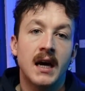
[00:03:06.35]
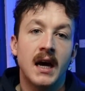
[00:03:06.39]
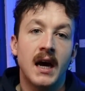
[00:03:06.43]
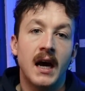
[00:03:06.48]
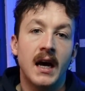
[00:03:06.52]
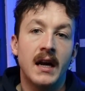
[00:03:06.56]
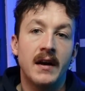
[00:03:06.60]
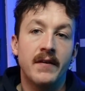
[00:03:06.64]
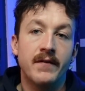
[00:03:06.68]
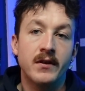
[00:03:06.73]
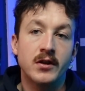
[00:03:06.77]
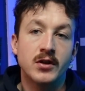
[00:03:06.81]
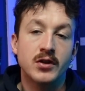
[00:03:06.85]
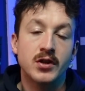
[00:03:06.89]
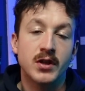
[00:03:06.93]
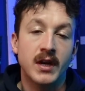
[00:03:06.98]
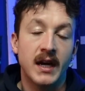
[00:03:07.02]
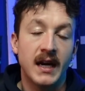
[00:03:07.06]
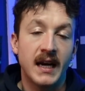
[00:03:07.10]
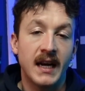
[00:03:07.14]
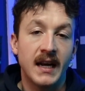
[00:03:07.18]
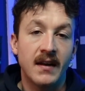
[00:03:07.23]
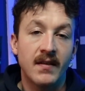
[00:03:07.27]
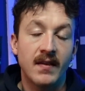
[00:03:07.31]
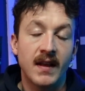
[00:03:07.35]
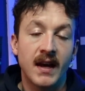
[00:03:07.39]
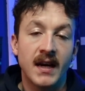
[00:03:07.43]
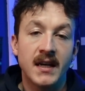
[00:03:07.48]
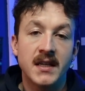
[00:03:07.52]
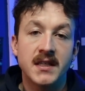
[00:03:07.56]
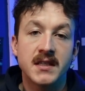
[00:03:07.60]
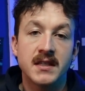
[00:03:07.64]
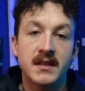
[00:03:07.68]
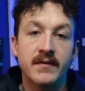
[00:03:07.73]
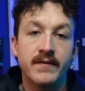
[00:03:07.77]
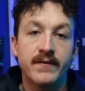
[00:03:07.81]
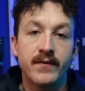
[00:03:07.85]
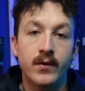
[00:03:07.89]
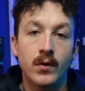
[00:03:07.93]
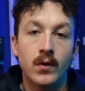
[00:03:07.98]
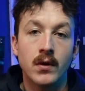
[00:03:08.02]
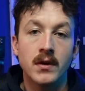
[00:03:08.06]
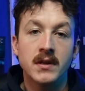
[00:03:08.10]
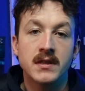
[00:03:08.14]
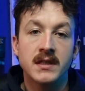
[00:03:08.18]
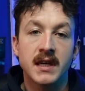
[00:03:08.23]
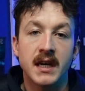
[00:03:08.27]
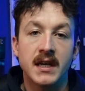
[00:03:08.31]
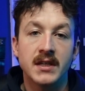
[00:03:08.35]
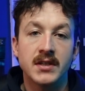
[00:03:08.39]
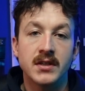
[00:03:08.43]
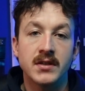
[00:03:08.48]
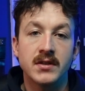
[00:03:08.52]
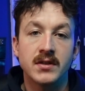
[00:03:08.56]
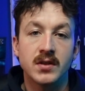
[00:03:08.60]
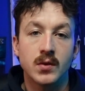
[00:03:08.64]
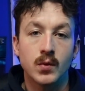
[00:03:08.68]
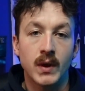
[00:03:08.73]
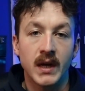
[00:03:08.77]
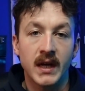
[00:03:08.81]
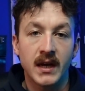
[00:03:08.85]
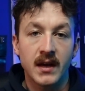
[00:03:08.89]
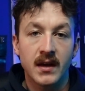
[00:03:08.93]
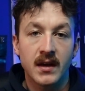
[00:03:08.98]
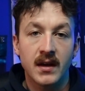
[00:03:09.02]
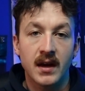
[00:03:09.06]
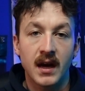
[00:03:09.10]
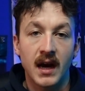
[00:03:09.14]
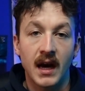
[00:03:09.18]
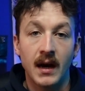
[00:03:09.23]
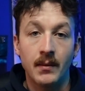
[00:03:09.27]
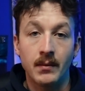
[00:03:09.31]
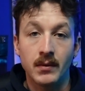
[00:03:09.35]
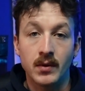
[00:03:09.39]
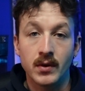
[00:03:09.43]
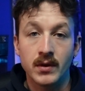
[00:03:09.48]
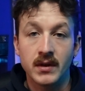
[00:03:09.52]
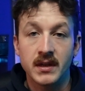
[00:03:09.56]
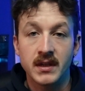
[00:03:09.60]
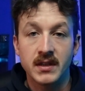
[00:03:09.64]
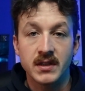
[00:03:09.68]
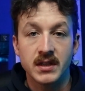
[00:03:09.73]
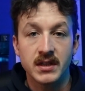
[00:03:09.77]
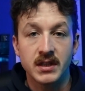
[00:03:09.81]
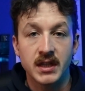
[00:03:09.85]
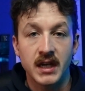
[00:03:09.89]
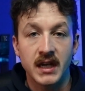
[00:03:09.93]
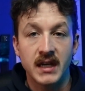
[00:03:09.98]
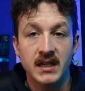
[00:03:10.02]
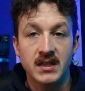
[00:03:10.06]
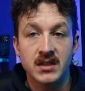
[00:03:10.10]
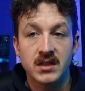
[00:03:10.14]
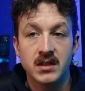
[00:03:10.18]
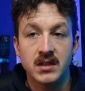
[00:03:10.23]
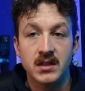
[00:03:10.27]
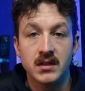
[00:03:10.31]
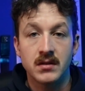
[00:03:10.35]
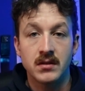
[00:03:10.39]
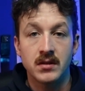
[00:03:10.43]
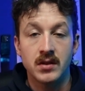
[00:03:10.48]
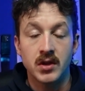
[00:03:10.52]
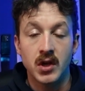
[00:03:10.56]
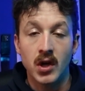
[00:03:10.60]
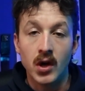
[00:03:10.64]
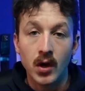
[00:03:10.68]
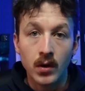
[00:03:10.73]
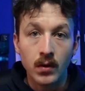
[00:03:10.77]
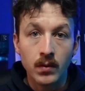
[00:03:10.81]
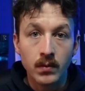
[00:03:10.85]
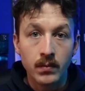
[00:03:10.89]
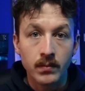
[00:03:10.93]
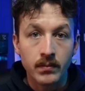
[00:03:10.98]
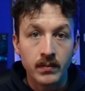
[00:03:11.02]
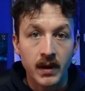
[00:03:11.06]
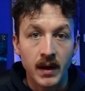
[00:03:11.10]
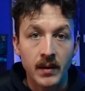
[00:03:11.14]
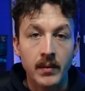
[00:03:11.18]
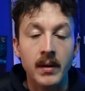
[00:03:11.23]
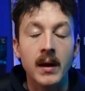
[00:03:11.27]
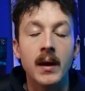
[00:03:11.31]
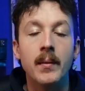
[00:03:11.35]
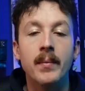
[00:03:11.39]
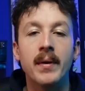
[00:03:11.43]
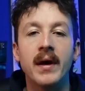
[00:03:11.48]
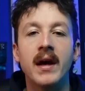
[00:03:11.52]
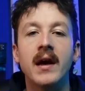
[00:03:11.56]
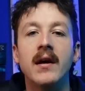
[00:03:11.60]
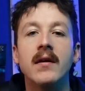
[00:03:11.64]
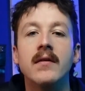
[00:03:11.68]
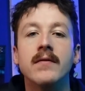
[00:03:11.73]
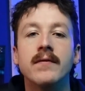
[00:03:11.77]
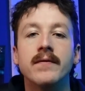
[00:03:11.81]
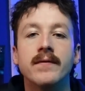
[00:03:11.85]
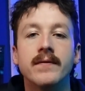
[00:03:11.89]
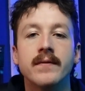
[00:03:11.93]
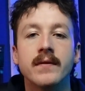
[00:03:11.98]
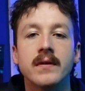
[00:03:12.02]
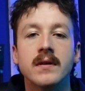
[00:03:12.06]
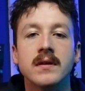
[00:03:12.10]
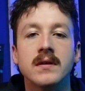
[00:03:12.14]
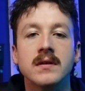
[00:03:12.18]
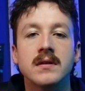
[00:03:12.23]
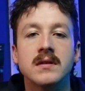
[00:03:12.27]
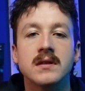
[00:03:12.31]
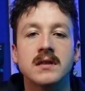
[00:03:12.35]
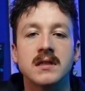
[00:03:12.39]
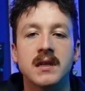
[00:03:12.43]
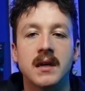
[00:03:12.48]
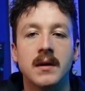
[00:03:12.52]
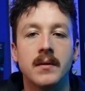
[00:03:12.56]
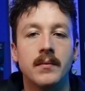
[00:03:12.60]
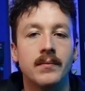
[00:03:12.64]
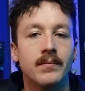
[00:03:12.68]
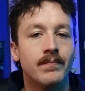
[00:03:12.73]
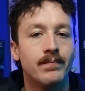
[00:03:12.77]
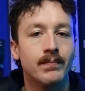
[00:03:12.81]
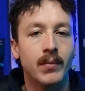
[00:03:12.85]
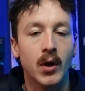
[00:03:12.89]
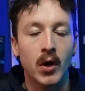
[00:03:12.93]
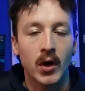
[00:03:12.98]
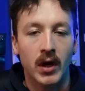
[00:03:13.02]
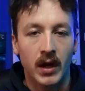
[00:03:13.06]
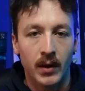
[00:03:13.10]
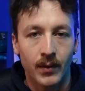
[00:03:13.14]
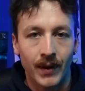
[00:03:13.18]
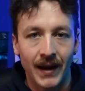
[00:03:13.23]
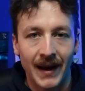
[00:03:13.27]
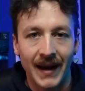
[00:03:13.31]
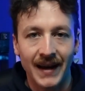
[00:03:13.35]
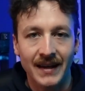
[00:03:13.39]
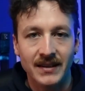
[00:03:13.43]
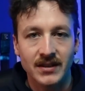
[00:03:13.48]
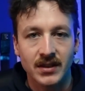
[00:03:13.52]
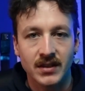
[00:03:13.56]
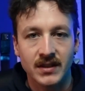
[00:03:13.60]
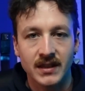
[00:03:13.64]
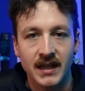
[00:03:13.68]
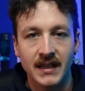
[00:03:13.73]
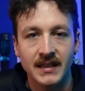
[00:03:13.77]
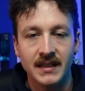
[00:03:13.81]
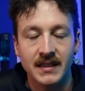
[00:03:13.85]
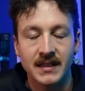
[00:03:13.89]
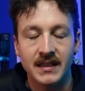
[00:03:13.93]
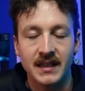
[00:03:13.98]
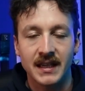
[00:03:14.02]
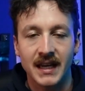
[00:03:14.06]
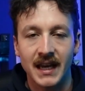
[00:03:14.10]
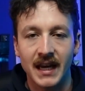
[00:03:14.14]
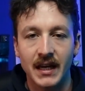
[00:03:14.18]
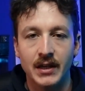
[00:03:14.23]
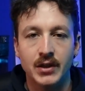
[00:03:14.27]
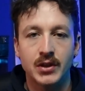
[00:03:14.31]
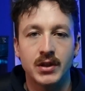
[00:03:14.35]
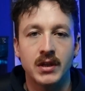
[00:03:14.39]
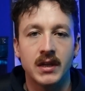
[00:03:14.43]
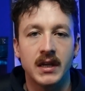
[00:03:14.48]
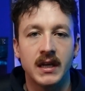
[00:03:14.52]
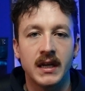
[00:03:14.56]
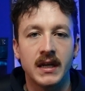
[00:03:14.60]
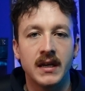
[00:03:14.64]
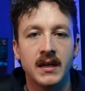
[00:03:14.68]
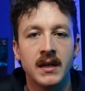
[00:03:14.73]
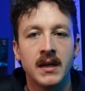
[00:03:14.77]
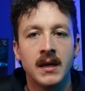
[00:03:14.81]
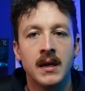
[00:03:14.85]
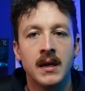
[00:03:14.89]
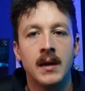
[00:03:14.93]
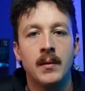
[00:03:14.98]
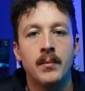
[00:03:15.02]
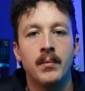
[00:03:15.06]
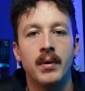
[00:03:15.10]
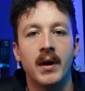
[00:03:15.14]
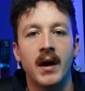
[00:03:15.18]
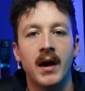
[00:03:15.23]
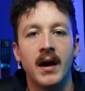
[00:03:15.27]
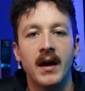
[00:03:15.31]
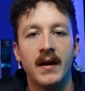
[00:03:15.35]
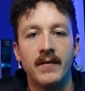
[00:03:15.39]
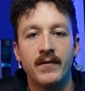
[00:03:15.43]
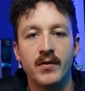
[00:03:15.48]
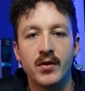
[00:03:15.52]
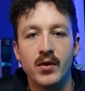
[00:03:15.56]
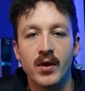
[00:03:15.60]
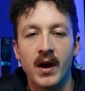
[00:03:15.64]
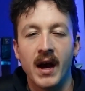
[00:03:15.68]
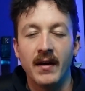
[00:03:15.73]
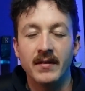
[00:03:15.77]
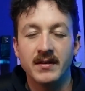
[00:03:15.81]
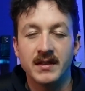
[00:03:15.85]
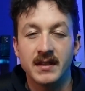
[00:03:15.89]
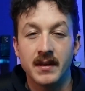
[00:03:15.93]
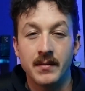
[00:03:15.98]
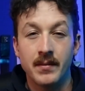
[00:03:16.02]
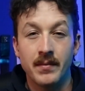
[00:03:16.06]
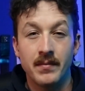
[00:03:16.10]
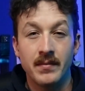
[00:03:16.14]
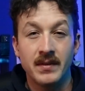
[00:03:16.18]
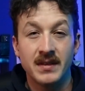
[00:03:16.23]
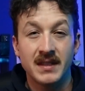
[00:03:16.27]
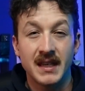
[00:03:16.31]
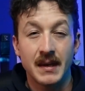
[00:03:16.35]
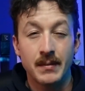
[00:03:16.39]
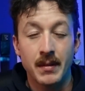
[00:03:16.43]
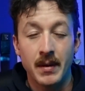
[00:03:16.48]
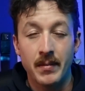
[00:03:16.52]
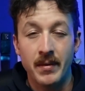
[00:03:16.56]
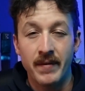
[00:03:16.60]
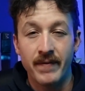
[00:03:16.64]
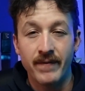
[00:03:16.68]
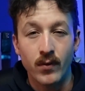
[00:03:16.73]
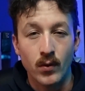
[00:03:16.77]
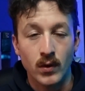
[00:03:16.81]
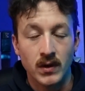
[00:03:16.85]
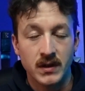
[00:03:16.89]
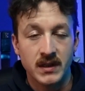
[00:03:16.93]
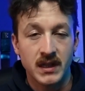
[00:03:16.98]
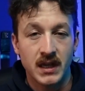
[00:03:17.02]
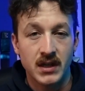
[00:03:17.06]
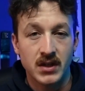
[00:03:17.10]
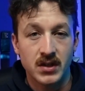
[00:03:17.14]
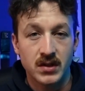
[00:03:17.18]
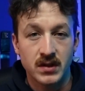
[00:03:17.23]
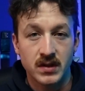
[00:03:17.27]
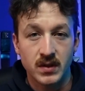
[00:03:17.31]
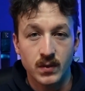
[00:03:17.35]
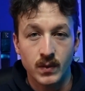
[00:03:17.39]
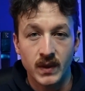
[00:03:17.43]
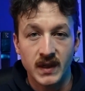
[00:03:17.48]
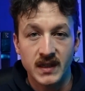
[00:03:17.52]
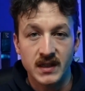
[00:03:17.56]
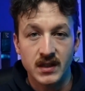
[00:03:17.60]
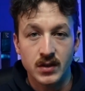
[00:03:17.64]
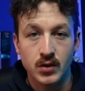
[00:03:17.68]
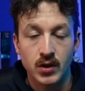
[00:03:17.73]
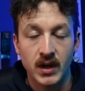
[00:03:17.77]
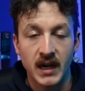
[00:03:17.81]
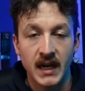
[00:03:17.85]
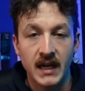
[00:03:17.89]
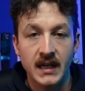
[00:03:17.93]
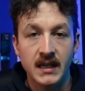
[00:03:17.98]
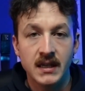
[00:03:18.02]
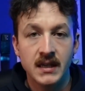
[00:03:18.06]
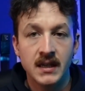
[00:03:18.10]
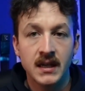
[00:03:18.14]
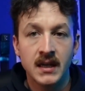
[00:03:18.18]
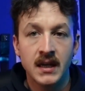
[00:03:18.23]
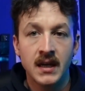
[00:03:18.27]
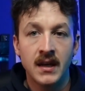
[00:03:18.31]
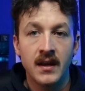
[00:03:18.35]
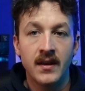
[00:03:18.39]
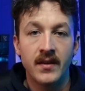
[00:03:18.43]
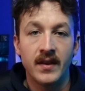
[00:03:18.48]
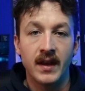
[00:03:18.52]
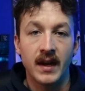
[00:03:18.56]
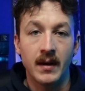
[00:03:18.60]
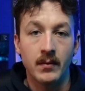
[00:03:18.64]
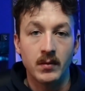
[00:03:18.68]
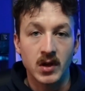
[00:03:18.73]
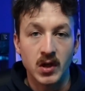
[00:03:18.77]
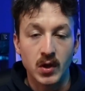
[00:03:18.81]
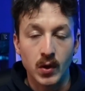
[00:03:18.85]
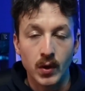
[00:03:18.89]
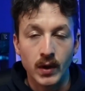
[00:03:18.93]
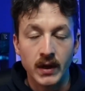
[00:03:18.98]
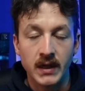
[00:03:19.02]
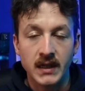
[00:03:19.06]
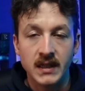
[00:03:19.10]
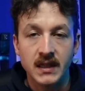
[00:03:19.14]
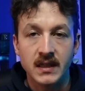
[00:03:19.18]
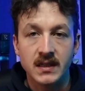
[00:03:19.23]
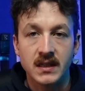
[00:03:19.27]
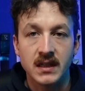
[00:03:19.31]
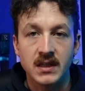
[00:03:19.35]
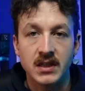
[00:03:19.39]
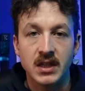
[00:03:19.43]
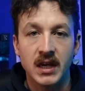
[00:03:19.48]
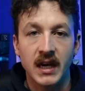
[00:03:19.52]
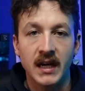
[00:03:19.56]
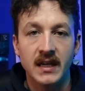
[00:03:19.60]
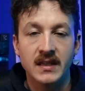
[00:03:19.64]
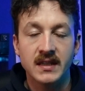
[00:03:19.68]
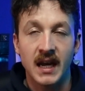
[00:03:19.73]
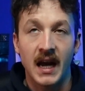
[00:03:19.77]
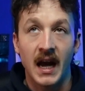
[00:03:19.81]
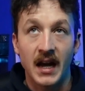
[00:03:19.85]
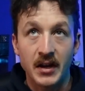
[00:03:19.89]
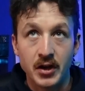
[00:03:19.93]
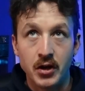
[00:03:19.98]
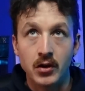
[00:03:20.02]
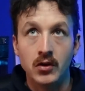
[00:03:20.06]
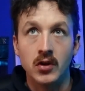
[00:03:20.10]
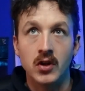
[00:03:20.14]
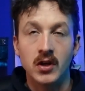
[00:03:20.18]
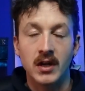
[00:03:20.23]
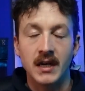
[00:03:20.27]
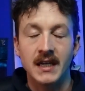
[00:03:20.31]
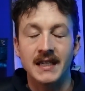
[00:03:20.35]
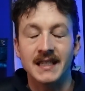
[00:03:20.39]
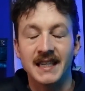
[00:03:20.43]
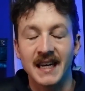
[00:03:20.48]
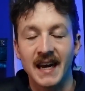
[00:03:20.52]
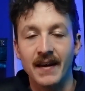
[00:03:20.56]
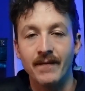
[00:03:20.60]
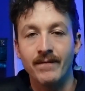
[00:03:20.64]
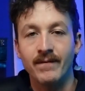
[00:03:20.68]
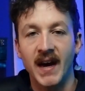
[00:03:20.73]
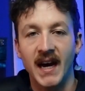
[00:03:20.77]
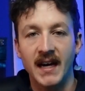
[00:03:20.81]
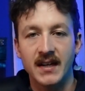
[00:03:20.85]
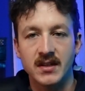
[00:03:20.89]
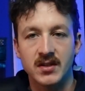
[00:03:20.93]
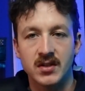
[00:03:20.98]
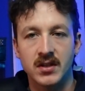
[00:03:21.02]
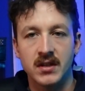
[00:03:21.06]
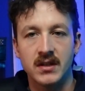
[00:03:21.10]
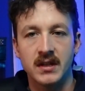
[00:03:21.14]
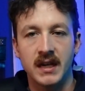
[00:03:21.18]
and if you're training less than 4 sessions a week, I'm going to suggest no, maybe a bit of some body weight exercises occasionally, but if you have say maybe 4 sessions a week to train, then I'm going to suggest, and you're looking to get faster.